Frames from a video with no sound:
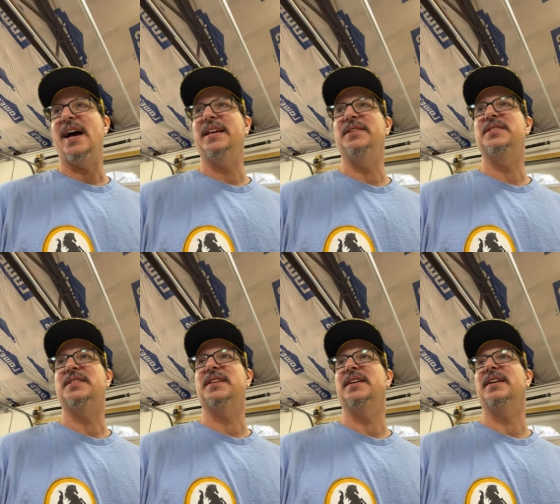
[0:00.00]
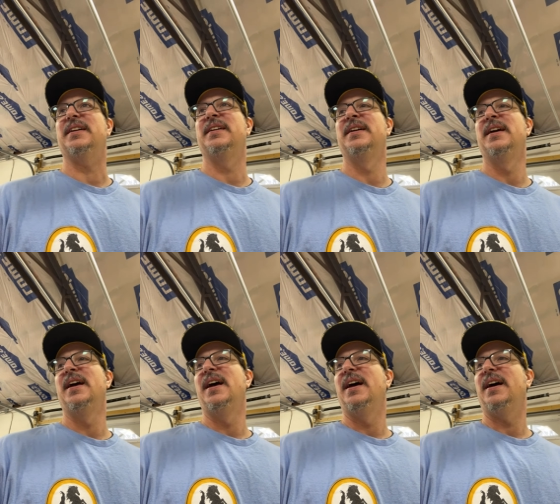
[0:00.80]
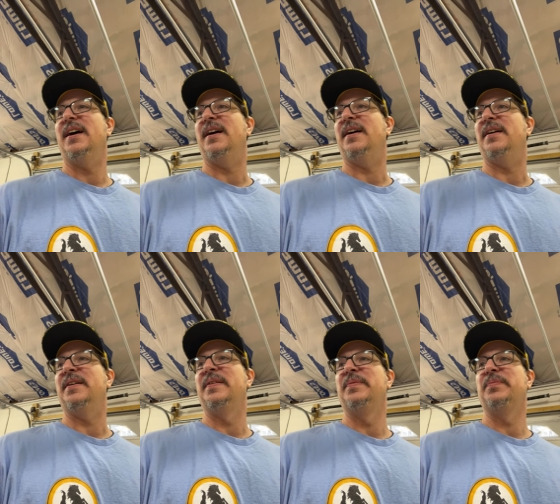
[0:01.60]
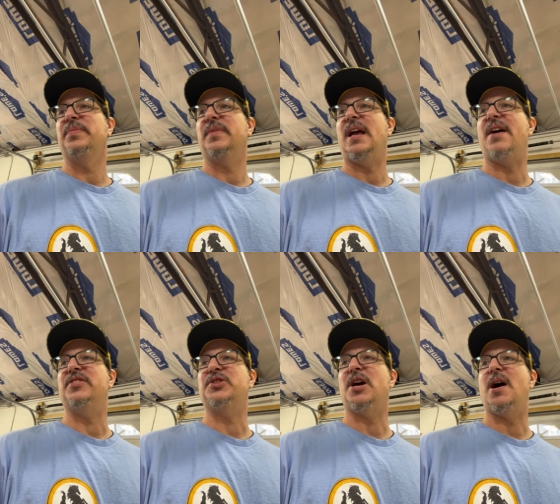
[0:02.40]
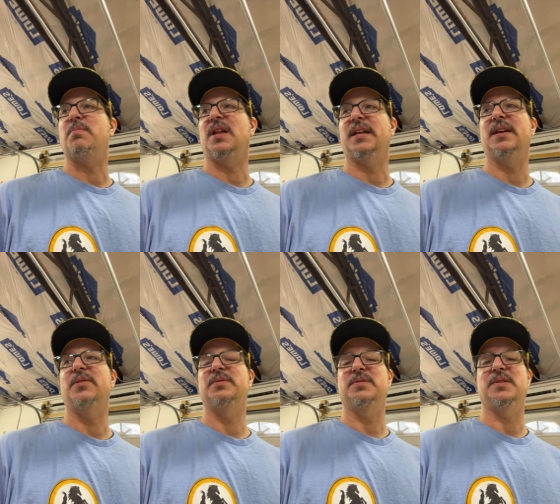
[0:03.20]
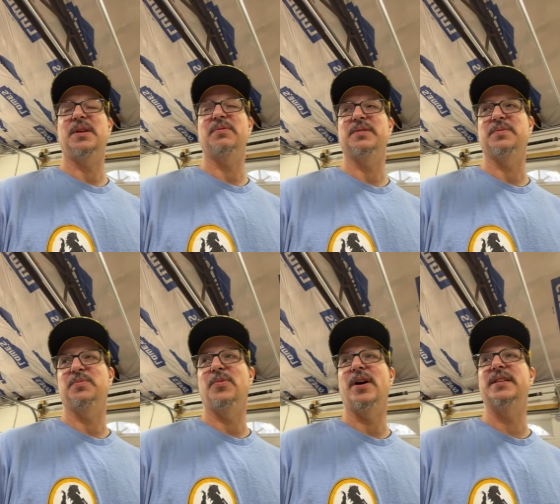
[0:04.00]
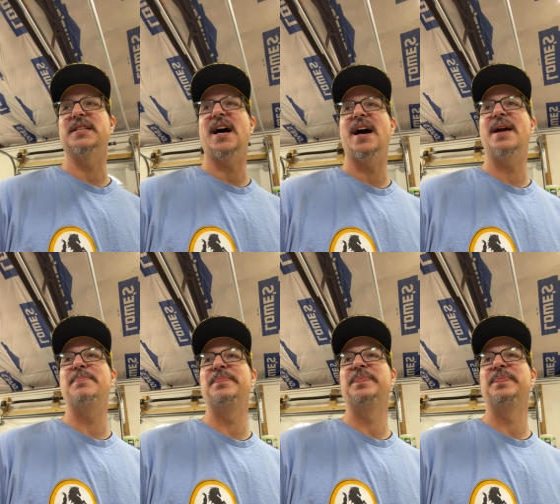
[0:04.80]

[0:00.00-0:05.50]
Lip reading: I used to have a shop like there was one time